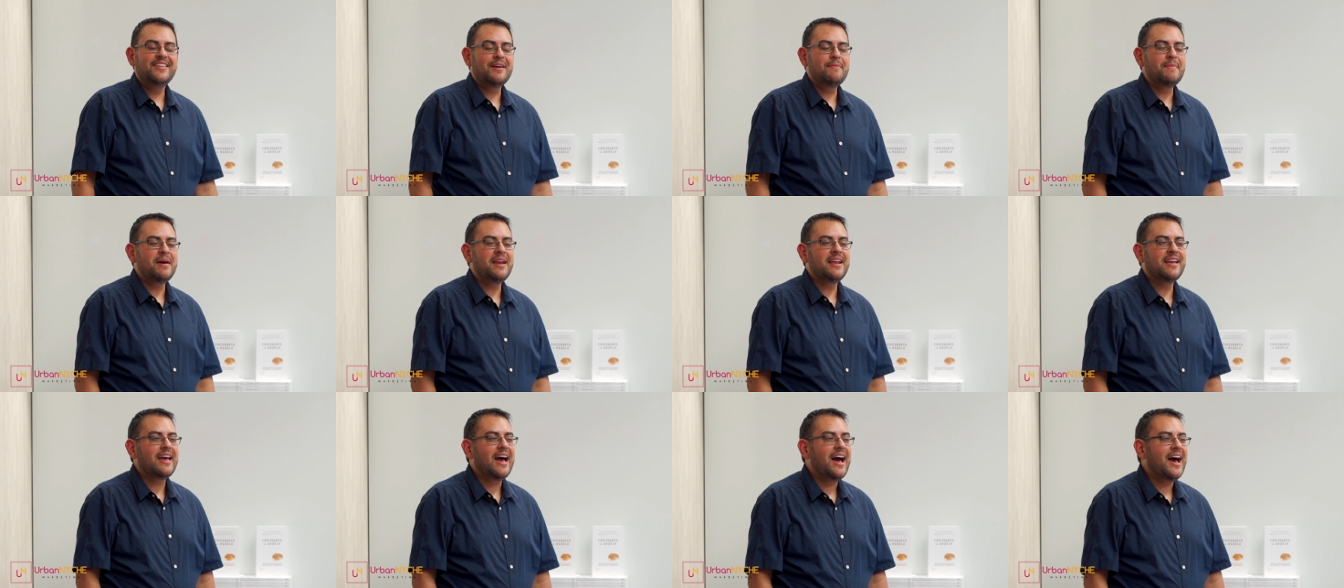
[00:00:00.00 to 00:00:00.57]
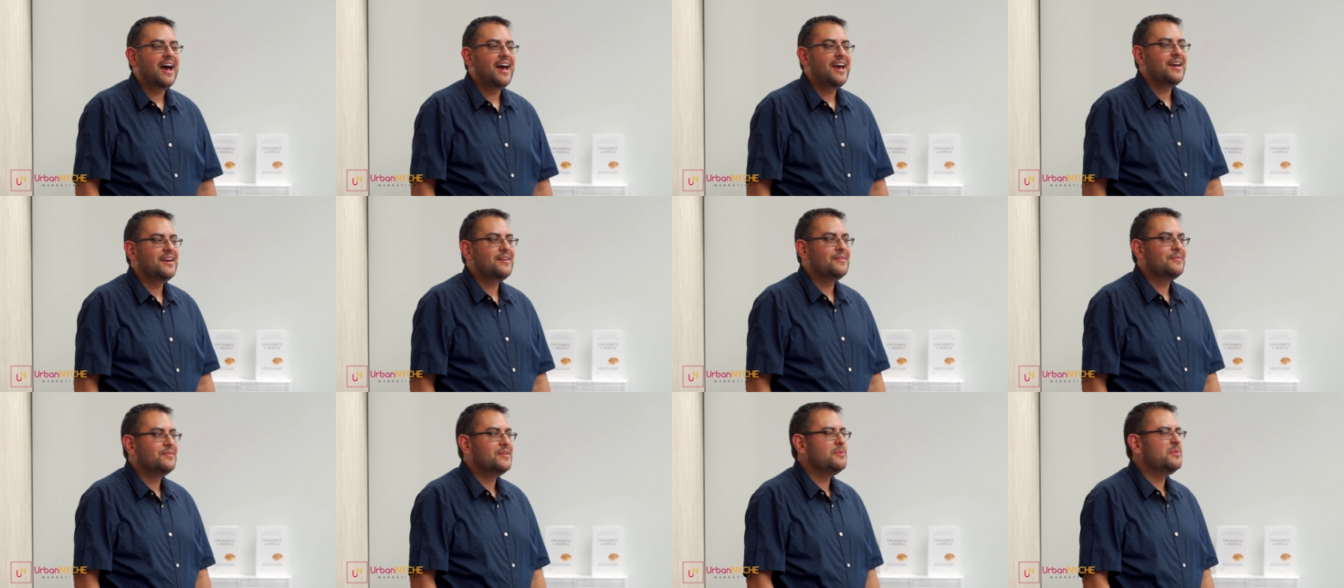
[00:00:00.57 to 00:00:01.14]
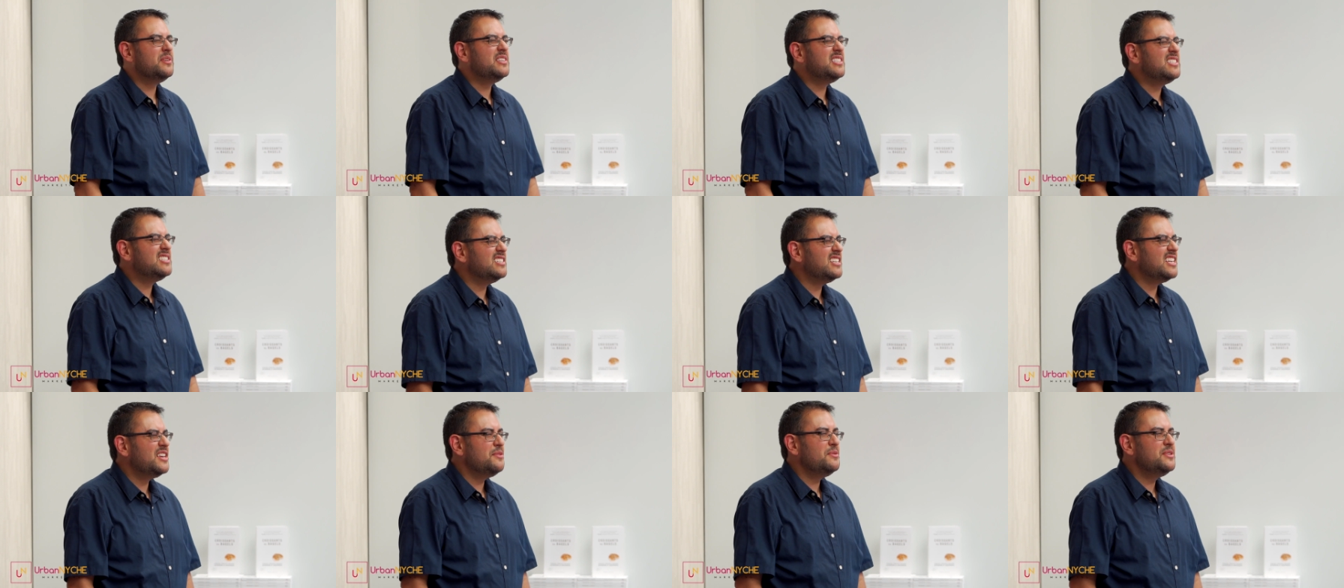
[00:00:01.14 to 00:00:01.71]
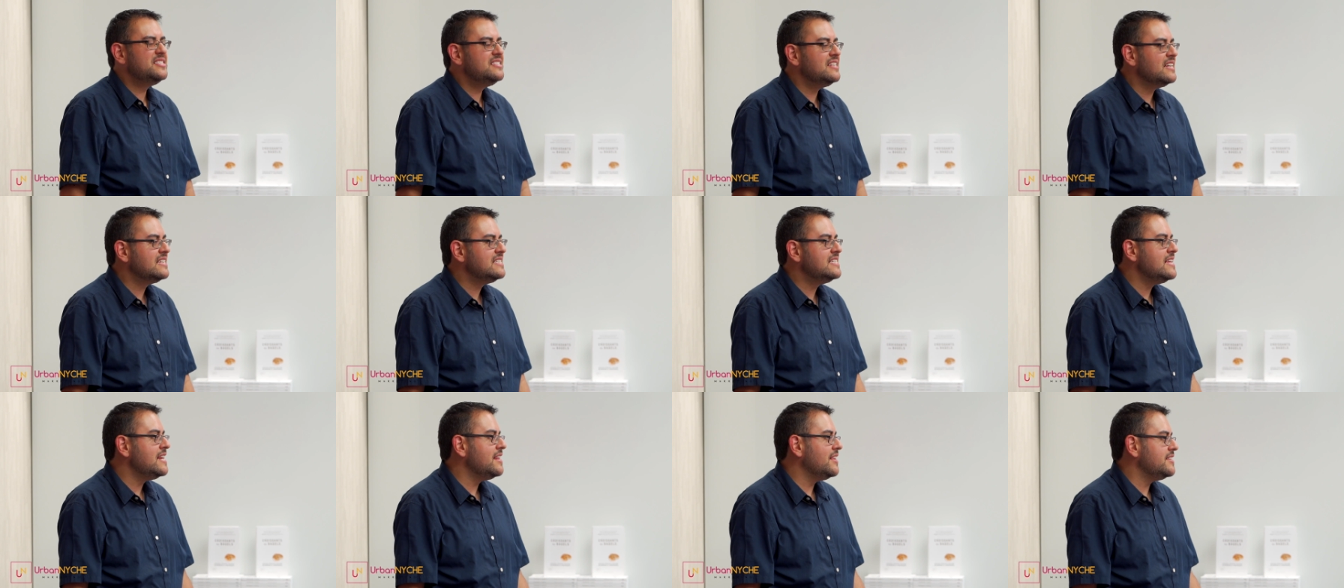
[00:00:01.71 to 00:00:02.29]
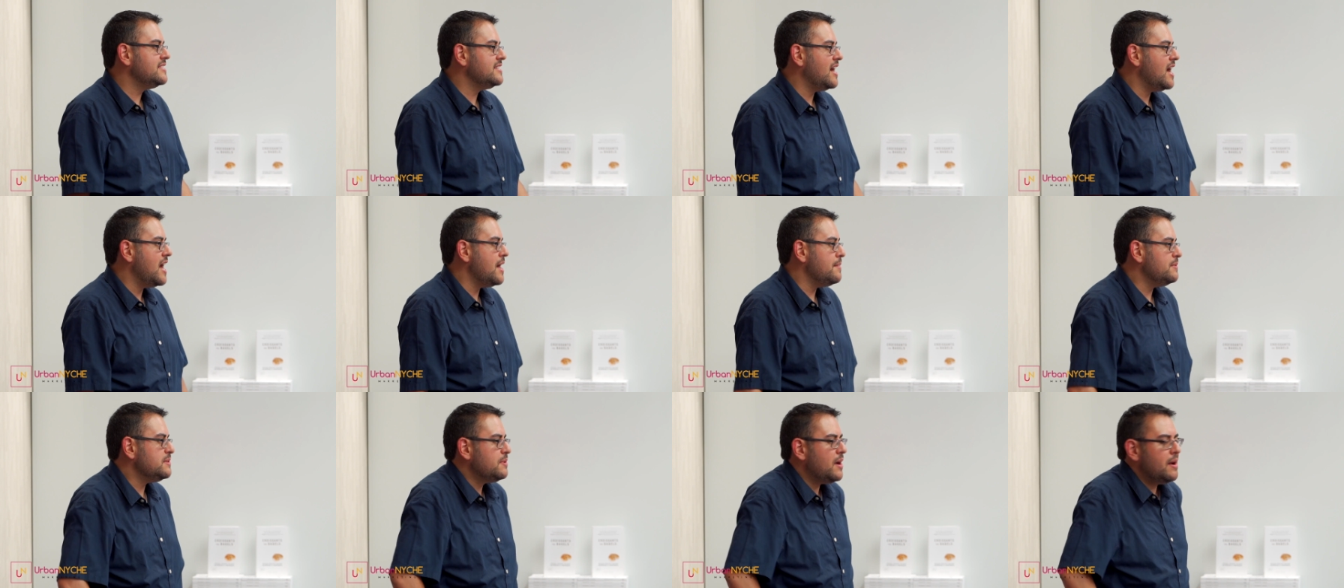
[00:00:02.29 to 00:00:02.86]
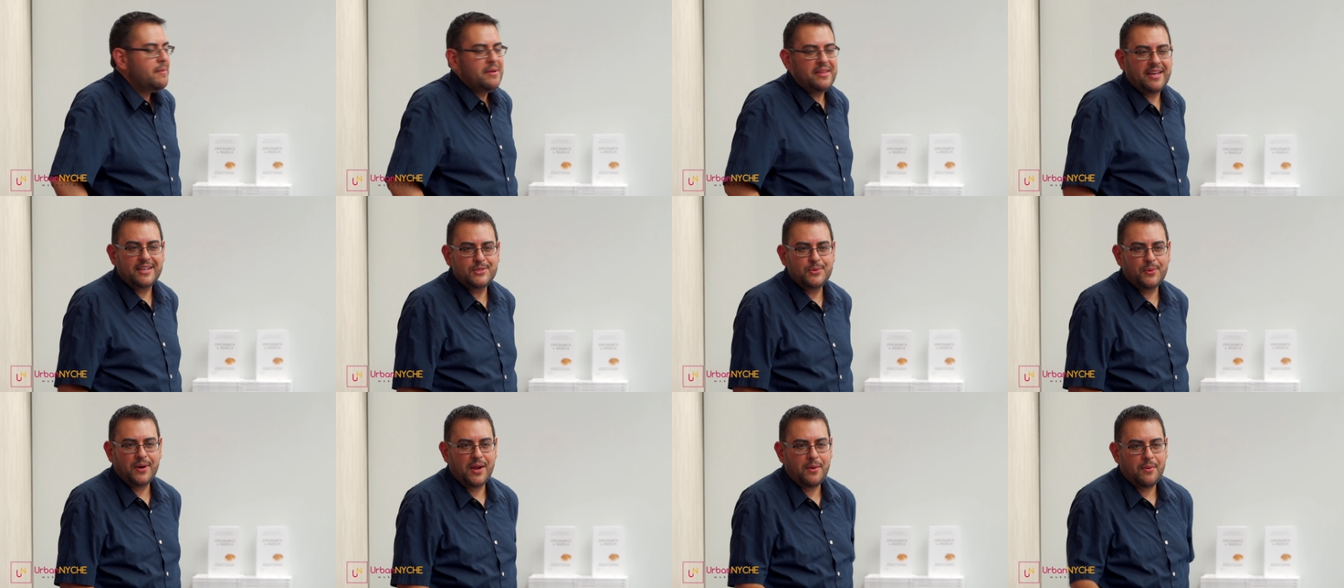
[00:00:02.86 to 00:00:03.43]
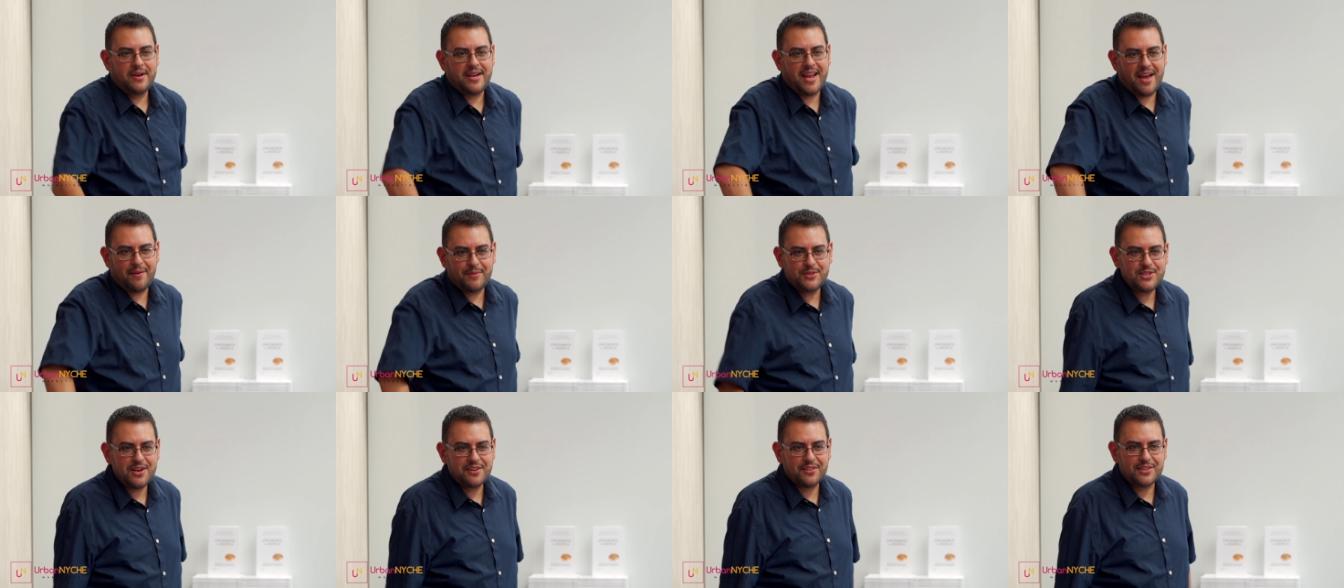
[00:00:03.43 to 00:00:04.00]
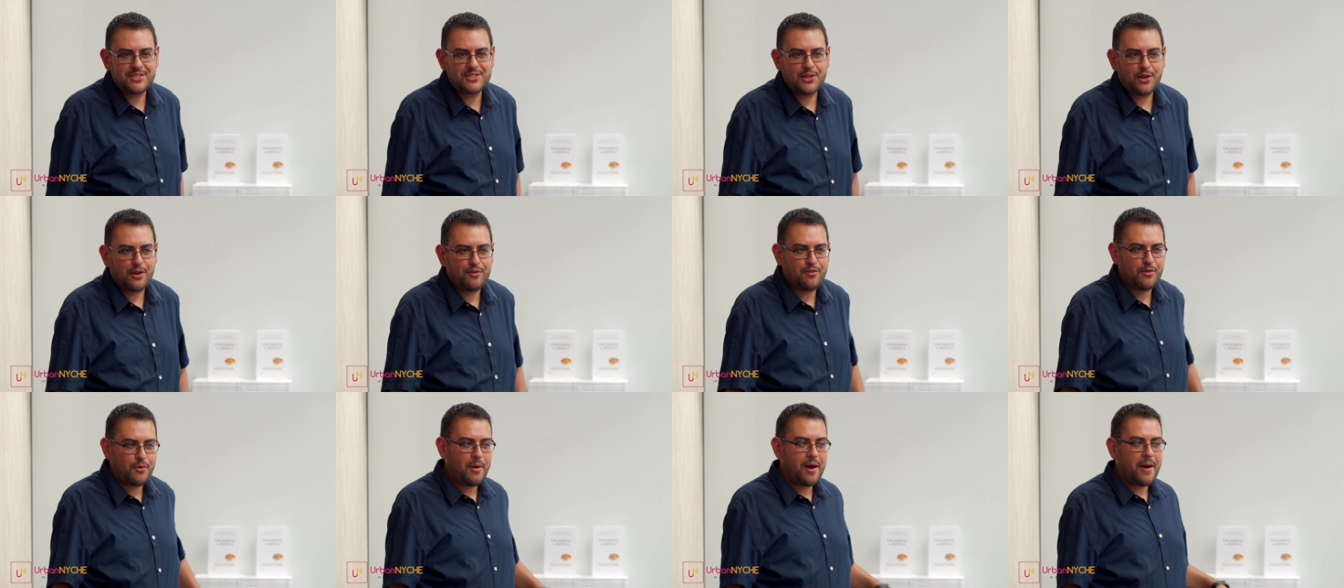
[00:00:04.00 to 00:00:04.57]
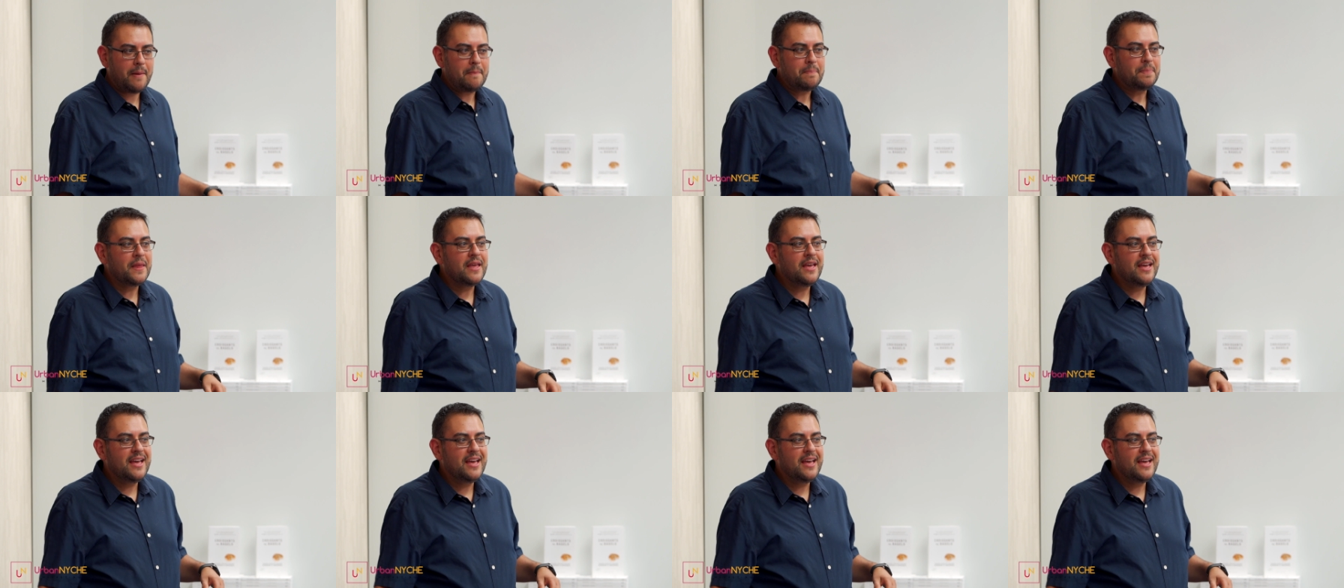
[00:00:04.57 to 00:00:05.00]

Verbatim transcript: I met a guy, he was he was 16 at the time, he's probably like 21 now, I've been talking to Silver for a while.